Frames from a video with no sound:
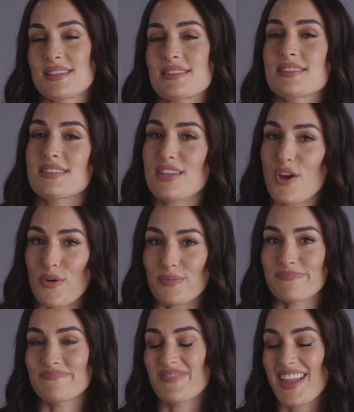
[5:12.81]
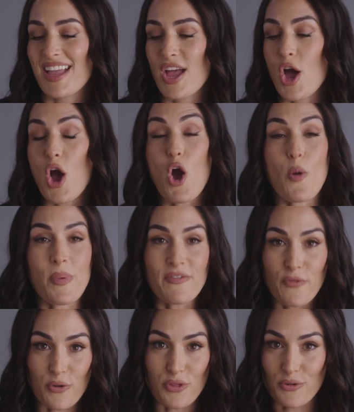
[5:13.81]
So, hoping
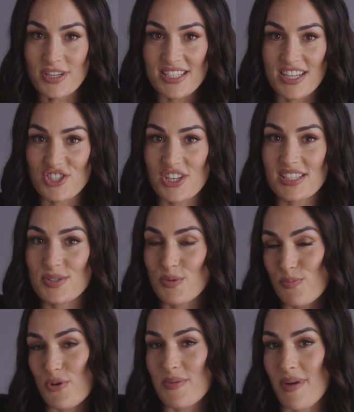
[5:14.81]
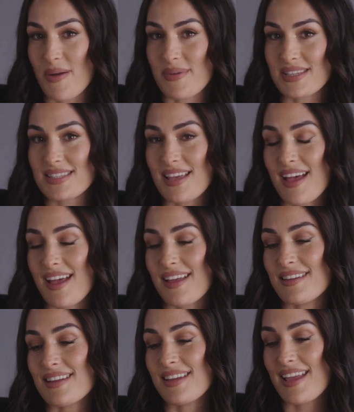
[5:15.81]
for 3 digits with Bree by my
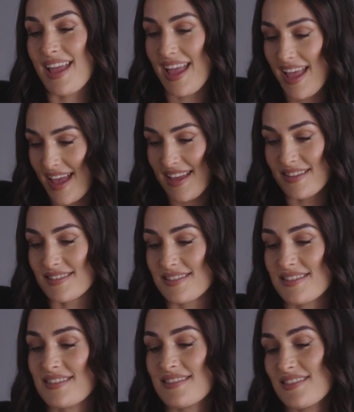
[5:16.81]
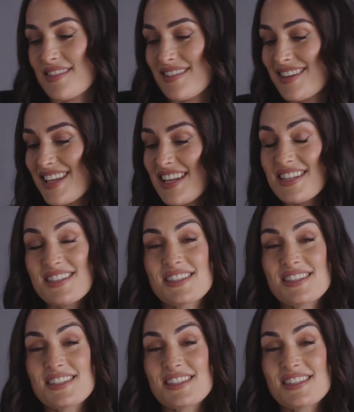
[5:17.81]
side and getting to